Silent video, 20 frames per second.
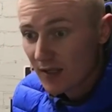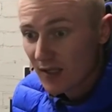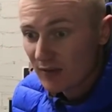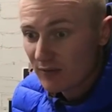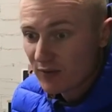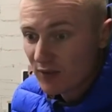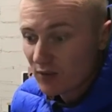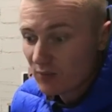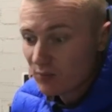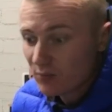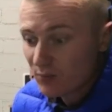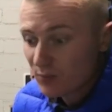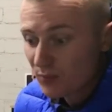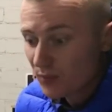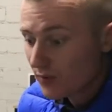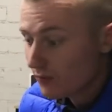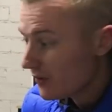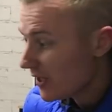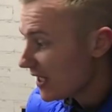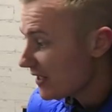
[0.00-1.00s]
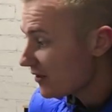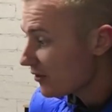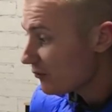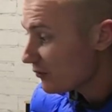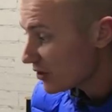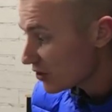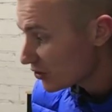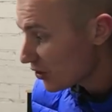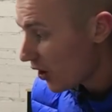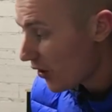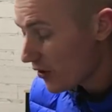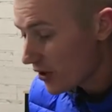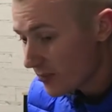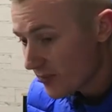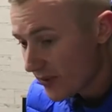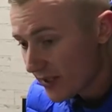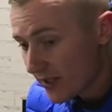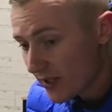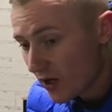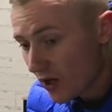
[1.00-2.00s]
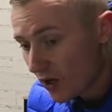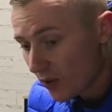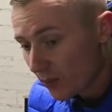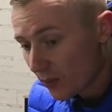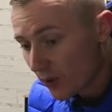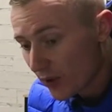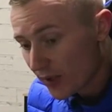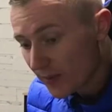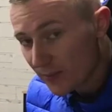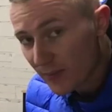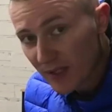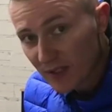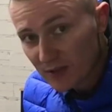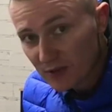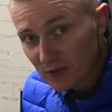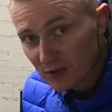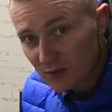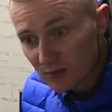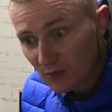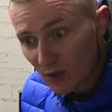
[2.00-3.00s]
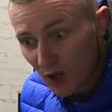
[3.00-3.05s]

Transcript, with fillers: if you either restoring a mini or putting bits